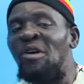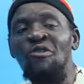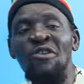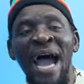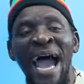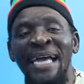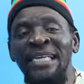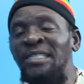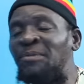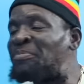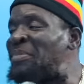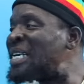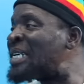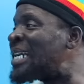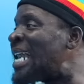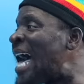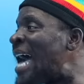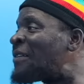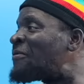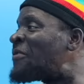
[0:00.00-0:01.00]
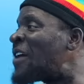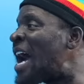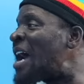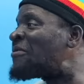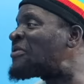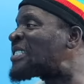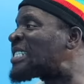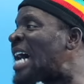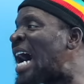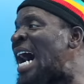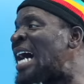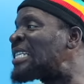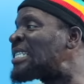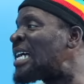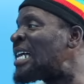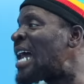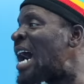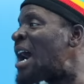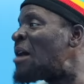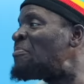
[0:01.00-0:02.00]
me rise big like Vybz
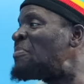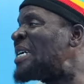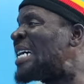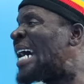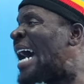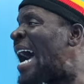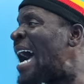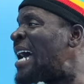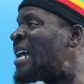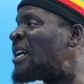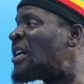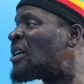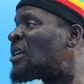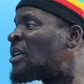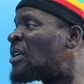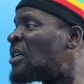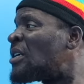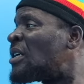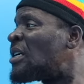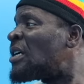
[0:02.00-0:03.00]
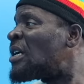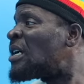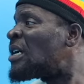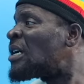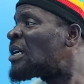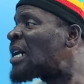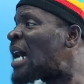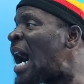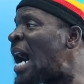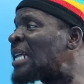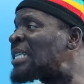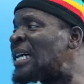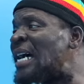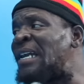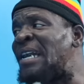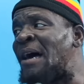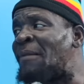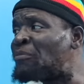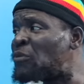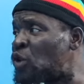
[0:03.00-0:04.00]
Kartel or bigger, you know.
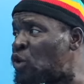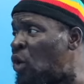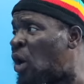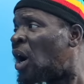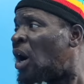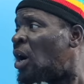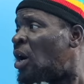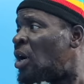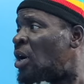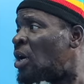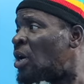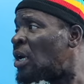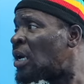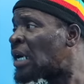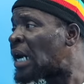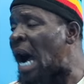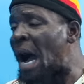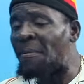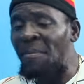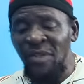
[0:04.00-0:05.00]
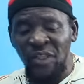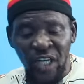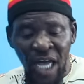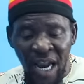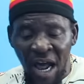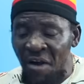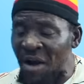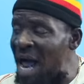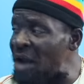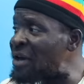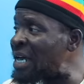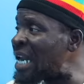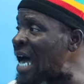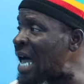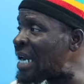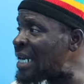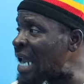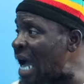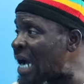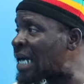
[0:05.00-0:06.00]
Kartel them know. Mm. Come general and
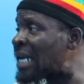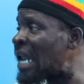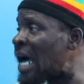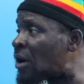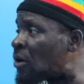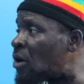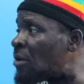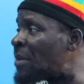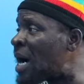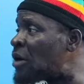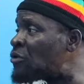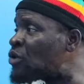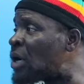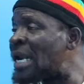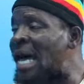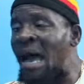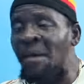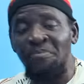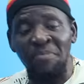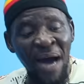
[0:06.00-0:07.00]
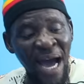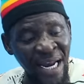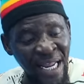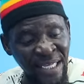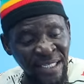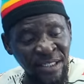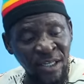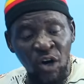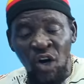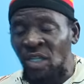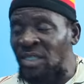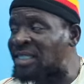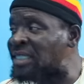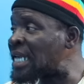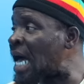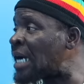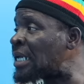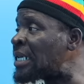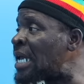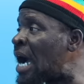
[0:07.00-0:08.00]
under that clock come a road, I baddest gun
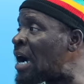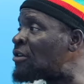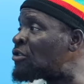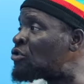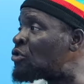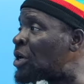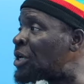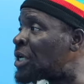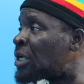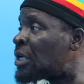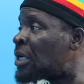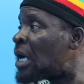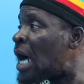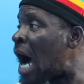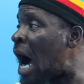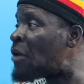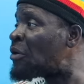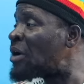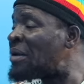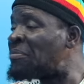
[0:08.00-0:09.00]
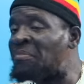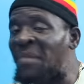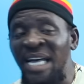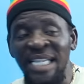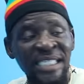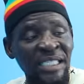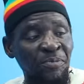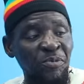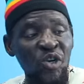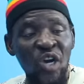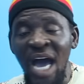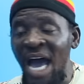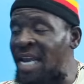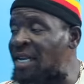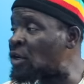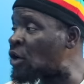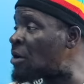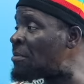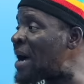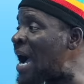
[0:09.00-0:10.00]
sang their road. And when Benz
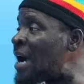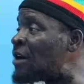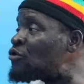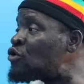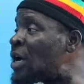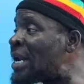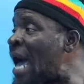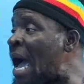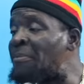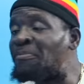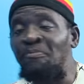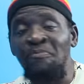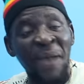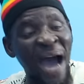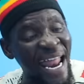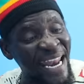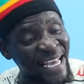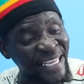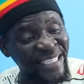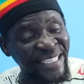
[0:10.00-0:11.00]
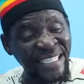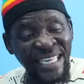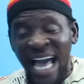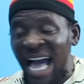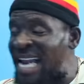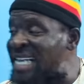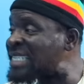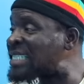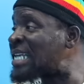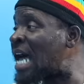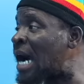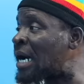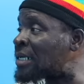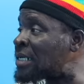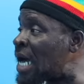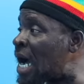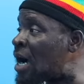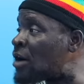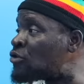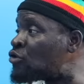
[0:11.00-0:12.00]
Punani come a road, I baddest girl sang
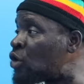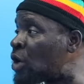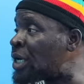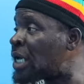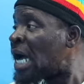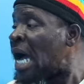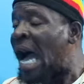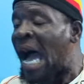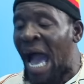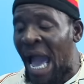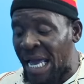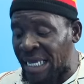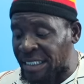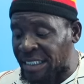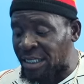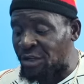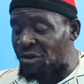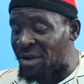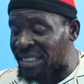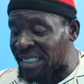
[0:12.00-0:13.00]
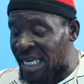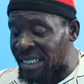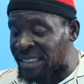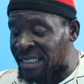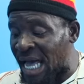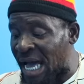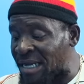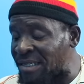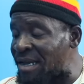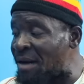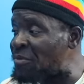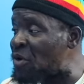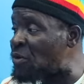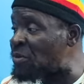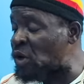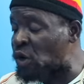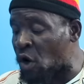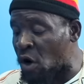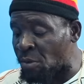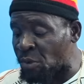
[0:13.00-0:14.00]
their road. I as a song them when
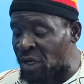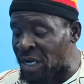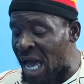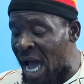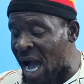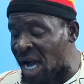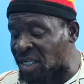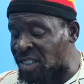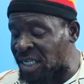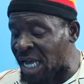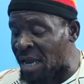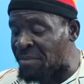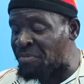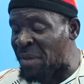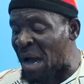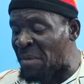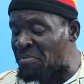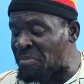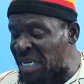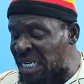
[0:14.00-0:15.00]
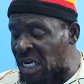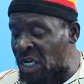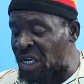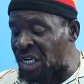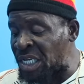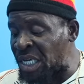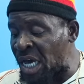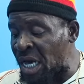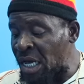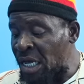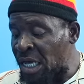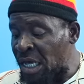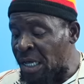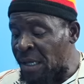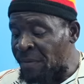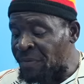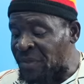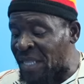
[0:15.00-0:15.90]
we come with action pack, me Yeah. hear.